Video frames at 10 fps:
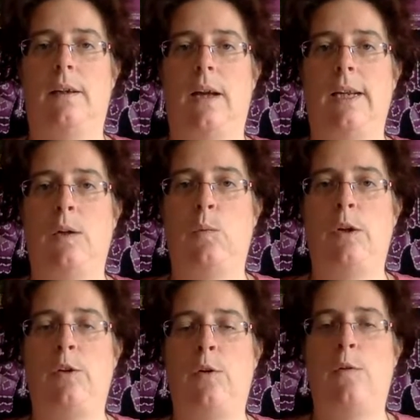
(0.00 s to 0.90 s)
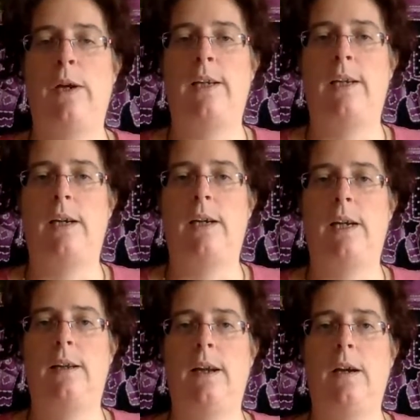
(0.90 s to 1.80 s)
And then when you're ready, you
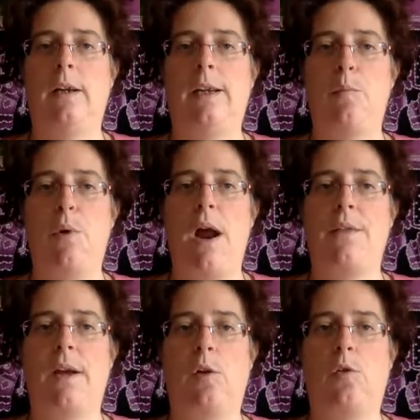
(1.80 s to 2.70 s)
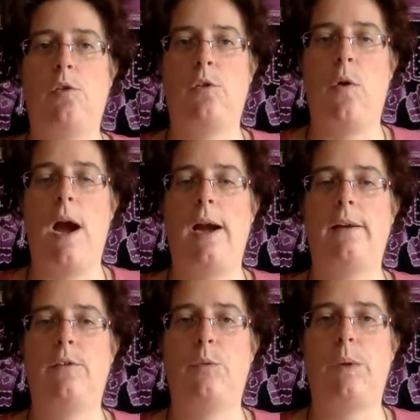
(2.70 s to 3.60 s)
can take a deep breath and close your
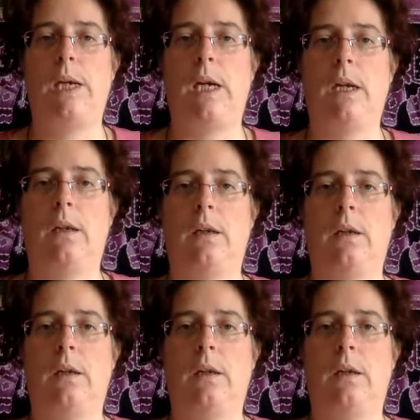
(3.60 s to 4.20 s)
eyes to begin.